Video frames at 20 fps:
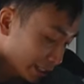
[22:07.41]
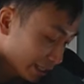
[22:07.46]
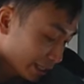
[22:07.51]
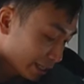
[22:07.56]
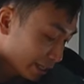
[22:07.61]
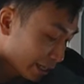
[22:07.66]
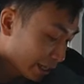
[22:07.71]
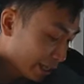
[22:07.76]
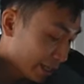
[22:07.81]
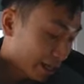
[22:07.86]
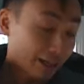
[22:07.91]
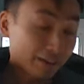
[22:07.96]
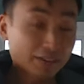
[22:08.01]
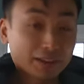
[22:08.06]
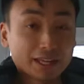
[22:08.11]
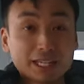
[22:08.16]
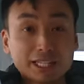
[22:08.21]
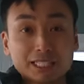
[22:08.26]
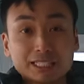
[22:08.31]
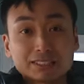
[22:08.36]
jacket I have
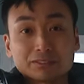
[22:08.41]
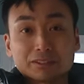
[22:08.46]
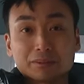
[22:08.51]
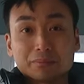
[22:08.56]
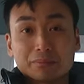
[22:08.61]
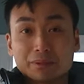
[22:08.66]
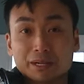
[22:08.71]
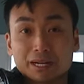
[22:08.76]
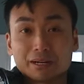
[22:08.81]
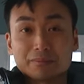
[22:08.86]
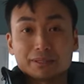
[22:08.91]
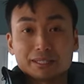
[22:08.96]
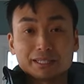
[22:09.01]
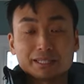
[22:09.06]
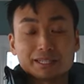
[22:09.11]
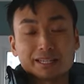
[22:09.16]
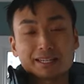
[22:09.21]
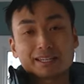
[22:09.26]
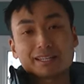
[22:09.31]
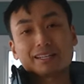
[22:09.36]
is from
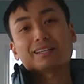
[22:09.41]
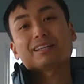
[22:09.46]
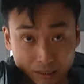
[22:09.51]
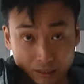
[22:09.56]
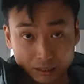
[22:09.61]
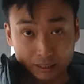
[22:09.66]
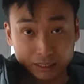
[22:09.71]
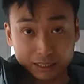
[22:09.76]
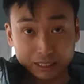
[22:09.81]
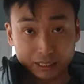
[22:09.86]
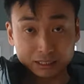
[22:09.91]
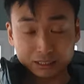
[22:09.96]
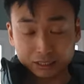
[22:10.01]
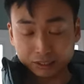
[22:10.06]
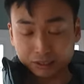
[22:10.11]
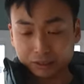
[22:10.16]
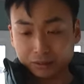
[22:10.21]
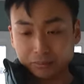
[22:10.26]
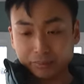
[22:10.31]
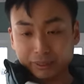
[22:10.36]
Marmot.
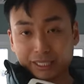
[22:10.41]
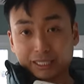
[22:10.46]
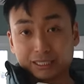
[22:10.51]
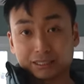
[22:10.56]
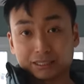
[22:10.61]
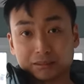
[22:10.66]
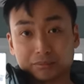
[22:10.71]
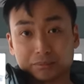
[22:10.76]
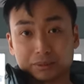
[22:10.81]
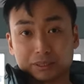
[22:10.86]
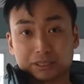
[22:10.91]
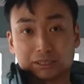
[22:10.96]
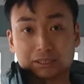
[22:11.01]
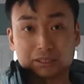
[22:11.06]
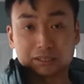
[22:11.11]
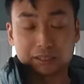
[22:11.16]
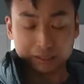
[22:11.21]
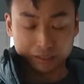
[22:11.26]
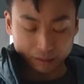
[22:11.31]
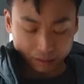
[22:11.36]
Internal body temperature,